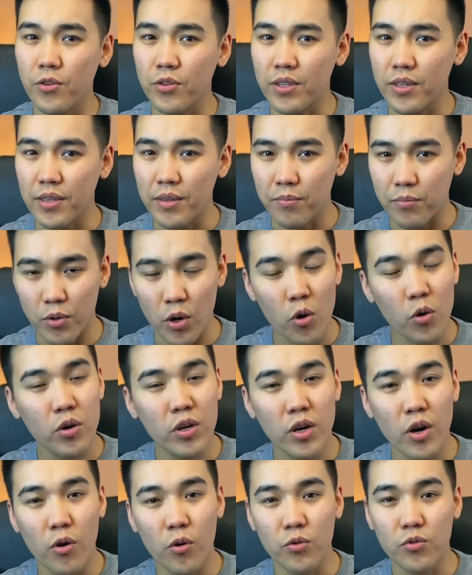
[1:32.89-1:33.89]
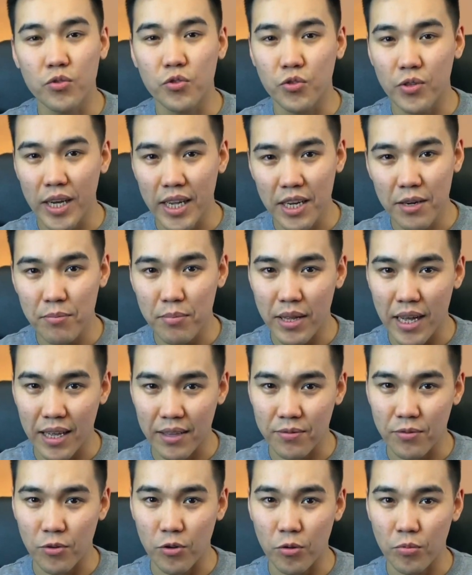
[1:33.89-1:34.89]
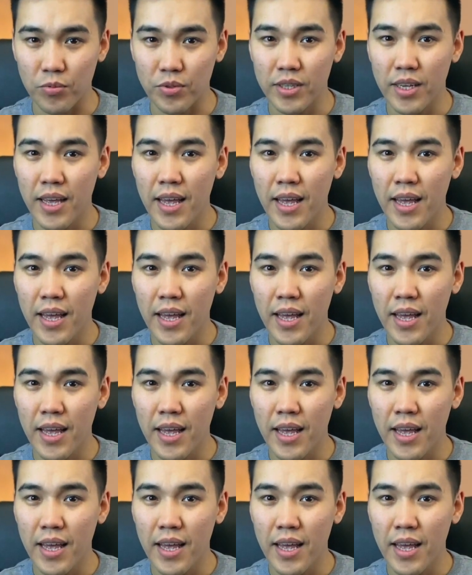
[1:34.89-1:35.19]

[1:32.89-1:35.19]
the broker-owned trading platforms.